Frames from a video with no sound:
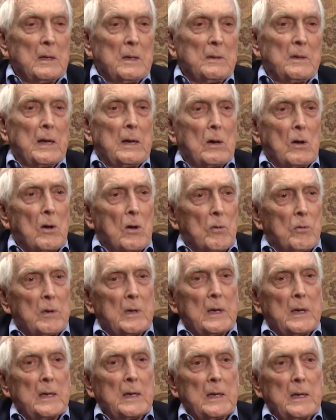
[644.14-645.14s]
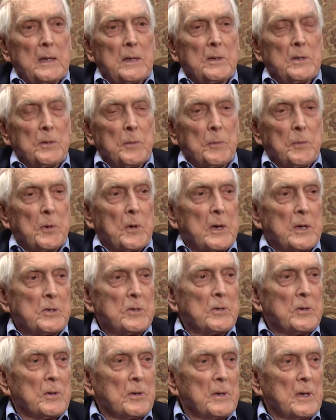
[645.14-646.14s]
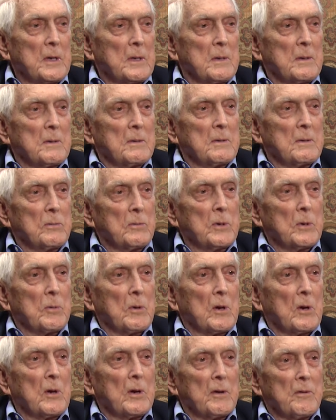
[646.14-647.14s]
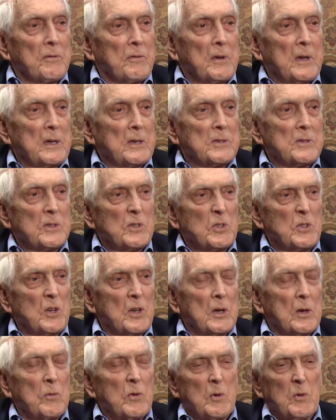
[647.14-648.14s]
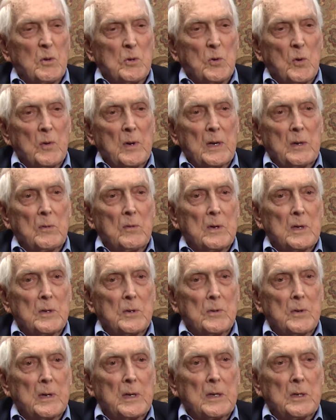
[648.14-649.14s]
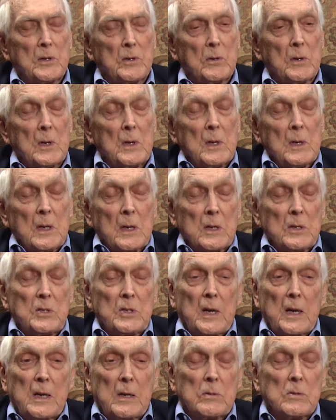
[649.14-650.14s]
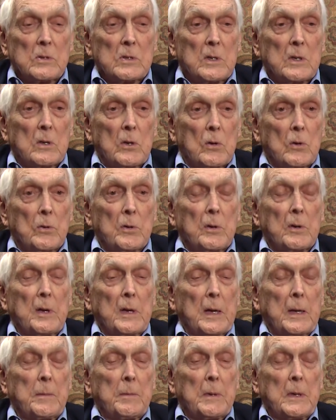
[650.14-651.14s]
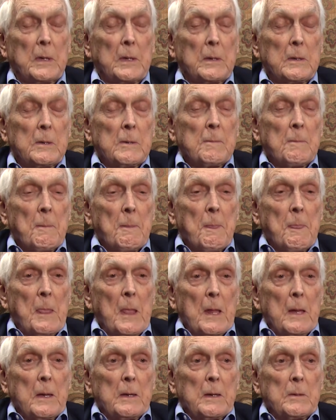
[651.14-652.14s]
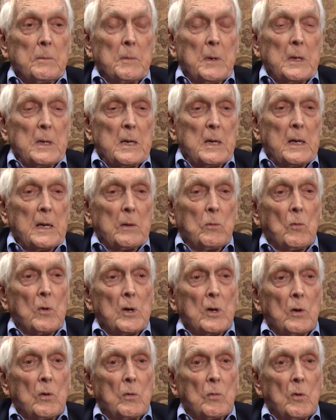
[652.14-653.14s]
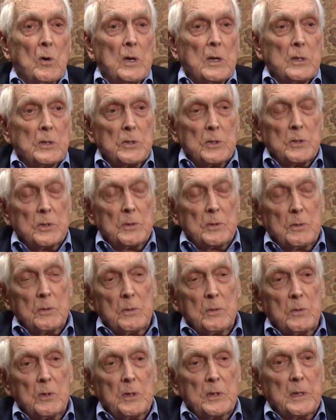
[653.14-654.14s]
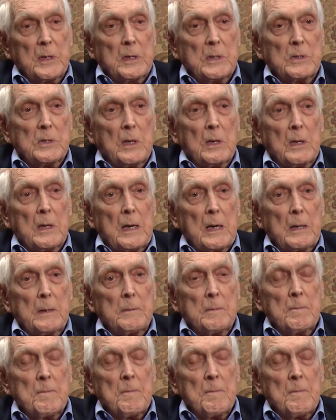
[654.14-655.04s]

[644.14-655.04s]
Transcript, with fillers: That all related to pressure that we were going to face as young. We were 21, 22. Now, Jackie was a little older than that, but but he had one-on-ones with us a lot.